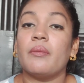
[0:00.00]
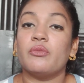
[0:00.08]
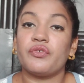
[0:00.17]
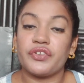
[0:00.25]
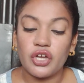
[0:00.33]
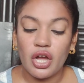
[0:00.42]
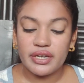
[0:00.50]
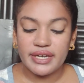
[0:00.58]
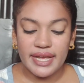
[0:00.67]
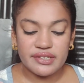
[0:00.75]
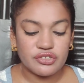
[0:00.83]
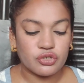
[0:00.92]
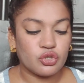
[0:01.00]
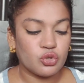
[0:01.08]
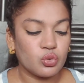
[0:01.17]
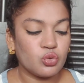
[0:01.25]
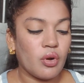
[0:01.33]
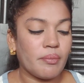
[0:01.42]
moving on next
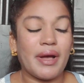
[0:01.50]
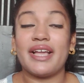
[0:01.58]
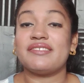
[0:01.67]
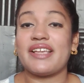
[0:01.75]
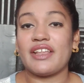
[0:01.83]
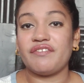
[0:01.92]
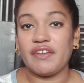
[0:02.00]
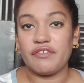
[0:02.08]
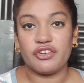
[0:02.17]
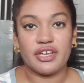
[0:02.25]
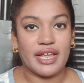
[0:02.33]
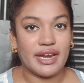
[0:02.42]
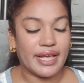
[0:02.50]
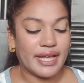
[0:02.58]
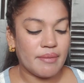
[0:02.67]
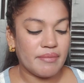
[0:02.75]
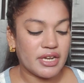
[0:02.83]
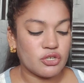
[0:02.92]
to my second favorite again
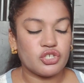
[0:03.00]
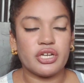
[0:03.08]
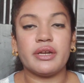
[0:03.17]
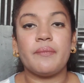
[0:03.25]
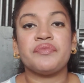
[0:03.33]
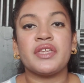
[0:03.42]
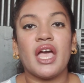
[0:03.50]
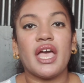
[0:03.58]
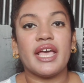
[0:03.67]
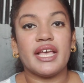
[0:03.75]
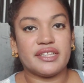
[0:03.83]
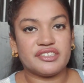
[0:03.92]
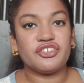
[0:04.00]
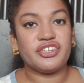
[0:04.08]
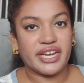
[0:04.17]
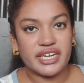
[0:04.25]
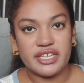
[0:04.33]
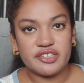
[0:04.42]
like I mentioned it's the
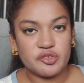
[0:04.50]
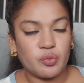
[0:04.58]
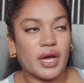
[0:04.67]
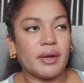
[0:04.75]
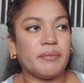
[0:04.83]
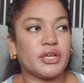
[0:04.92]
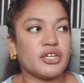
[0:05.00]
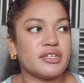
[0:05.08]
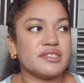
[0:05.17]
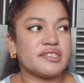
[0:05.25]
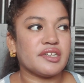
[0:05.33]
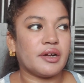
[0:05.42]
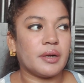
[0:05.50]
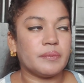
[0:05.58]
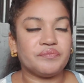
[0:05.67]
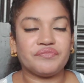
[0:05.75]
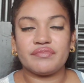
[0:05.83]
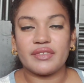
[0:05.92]
radiance one because
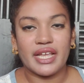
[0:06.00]
um,